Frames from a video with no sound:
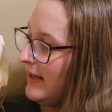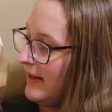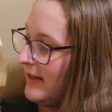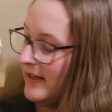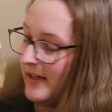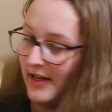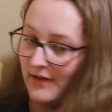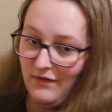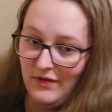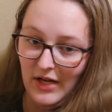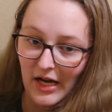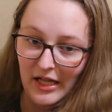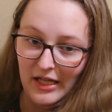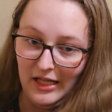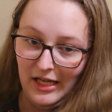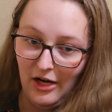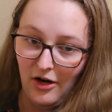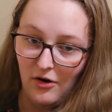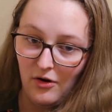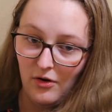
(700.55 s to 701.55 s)
and then I've
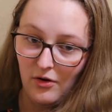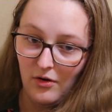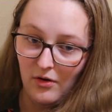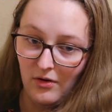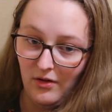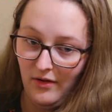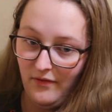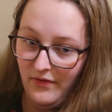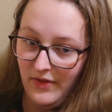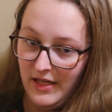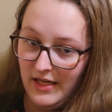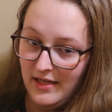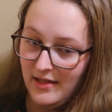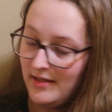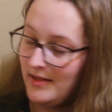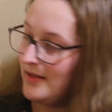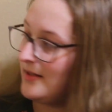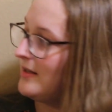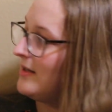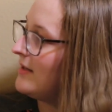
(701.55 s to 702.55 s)
done like all of
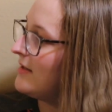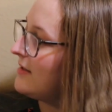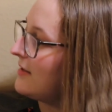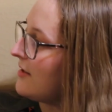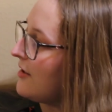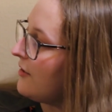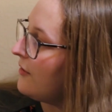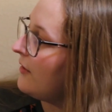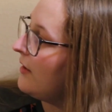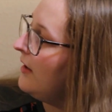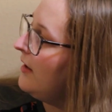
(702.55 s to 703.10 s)
this. So